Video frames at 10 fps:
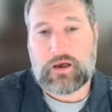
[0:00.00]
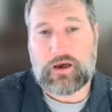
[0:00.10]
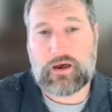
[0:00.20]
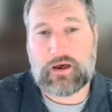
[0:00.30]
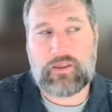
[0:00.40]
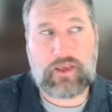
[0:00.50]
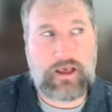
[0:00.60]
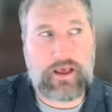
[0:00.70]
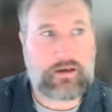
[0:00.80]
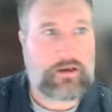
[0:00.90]

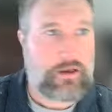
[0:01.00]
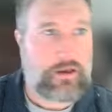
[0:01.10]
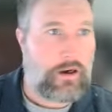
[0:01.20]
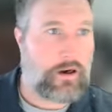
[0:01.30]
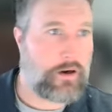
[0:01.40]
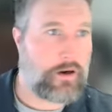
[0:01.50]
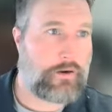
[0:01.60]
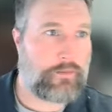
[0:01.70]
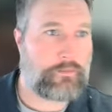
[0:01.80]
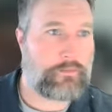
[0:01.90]
Then
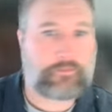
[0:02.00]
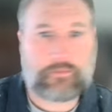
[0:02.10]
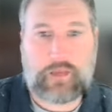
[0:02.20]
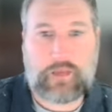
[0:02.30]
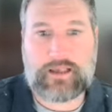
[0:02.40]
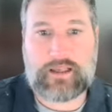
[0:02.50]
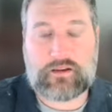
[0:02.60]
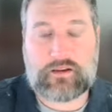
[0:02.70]
I get